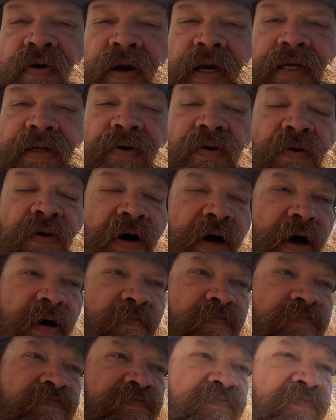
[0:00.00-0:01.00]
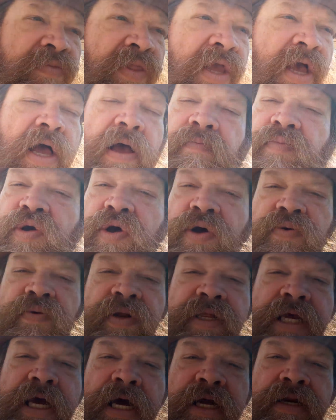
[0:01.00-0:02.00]
I'm I'm good with that.
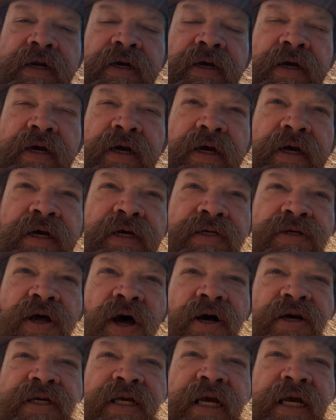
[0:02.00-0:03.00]
As long as it gets taken